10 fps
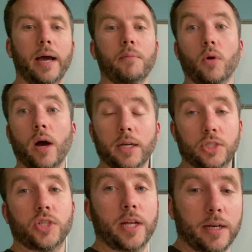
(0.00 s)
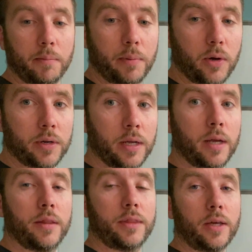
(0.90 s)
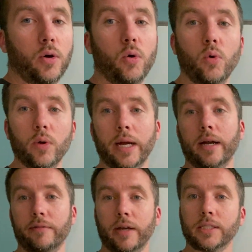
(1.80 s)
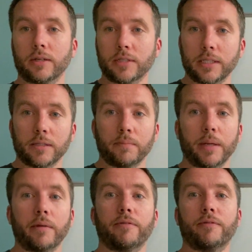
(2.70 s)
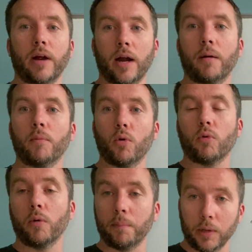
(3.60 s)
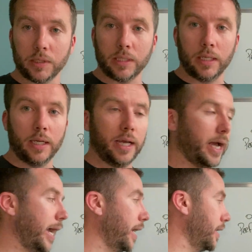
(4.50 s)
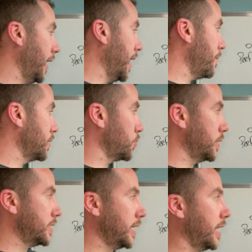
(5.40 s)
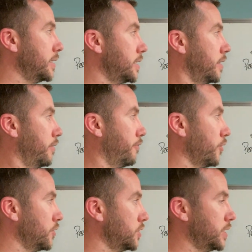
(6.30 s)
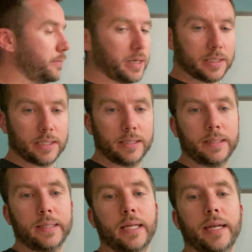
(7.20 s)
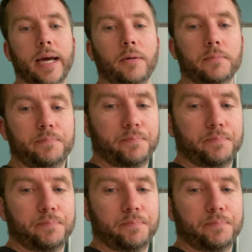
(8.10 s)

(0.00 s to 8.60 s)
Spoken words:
more oxygenated blood, the whole cardiovascular system being far more robust and able to withstand further stimulus. Now,